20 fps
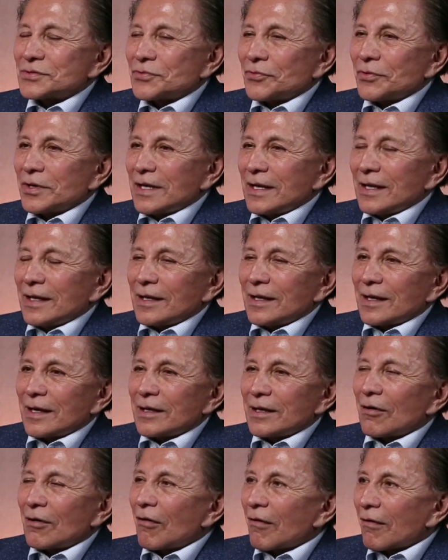reading
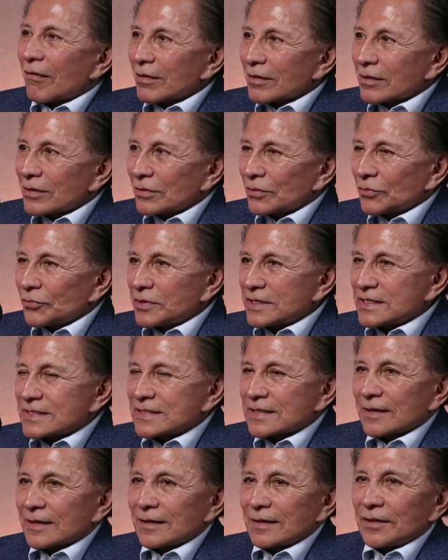a article
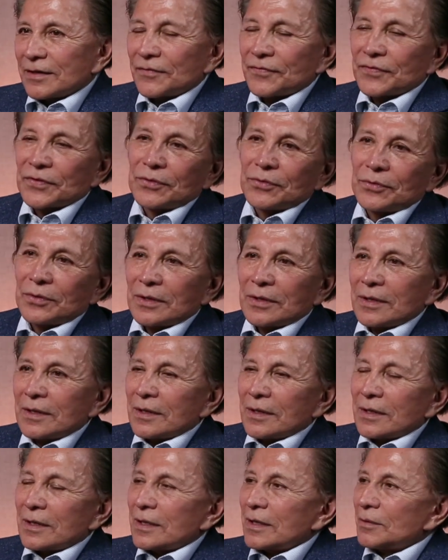recently, a few
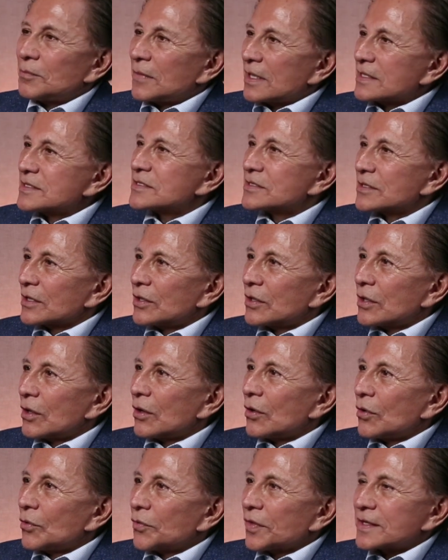uh, months
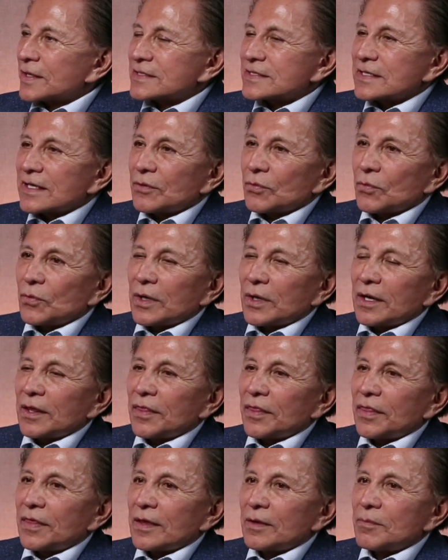ago that said one
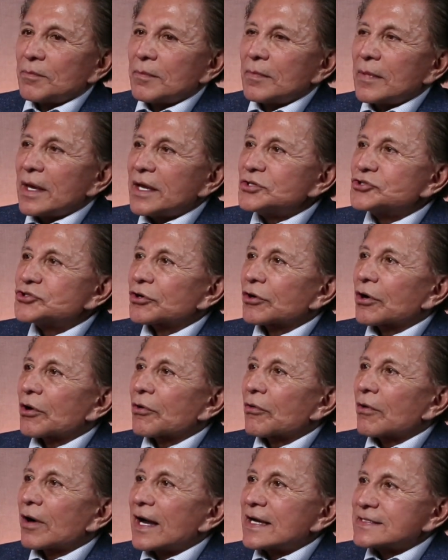of the major
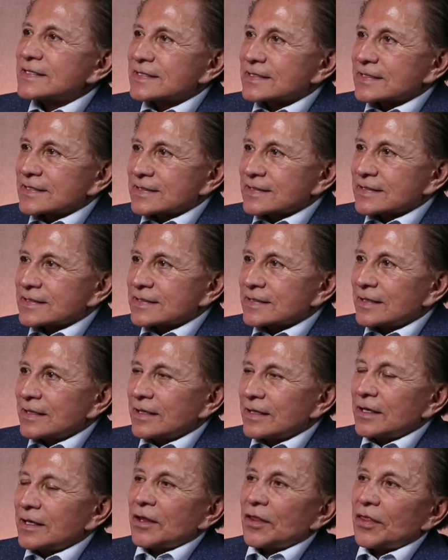crises
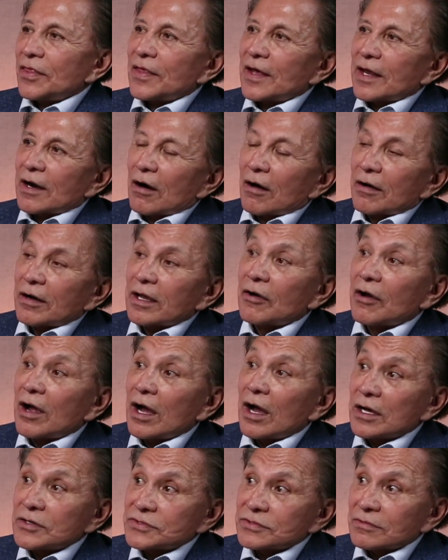that our
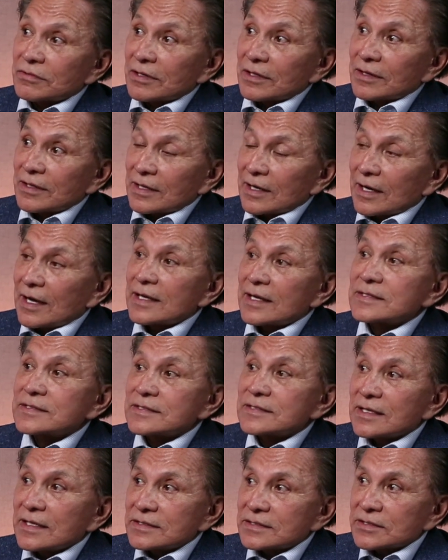country, the United
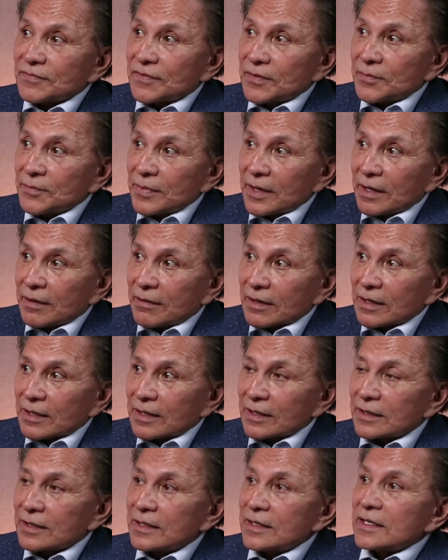States of
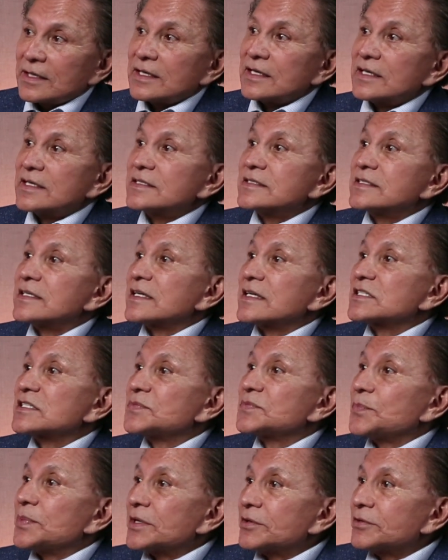America, is
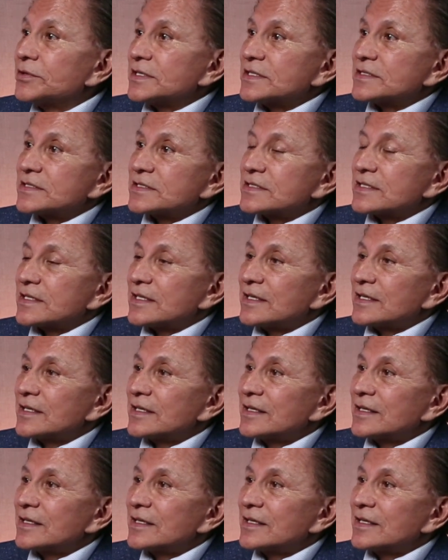experiencing